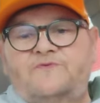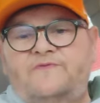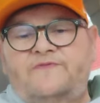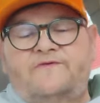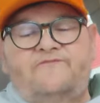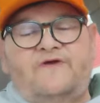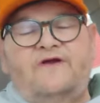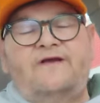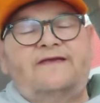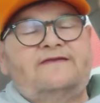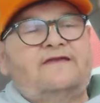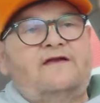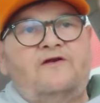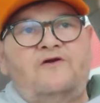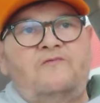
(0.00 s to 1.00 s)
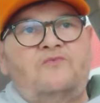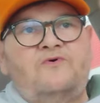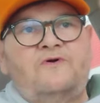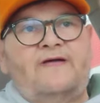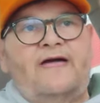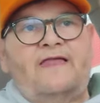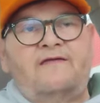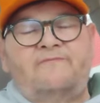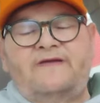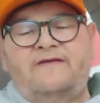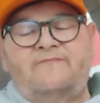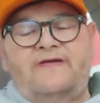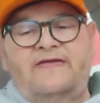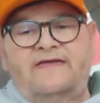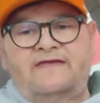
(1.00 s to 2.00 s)
with a very terrible
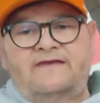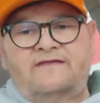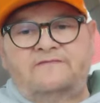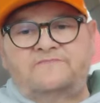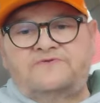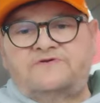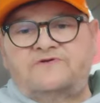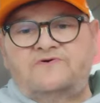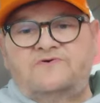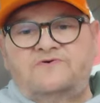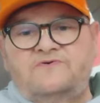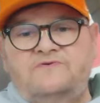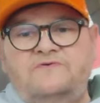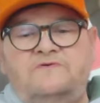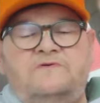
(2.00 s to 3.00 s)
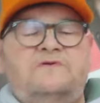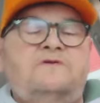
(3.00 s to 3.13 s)
Alabama A&M school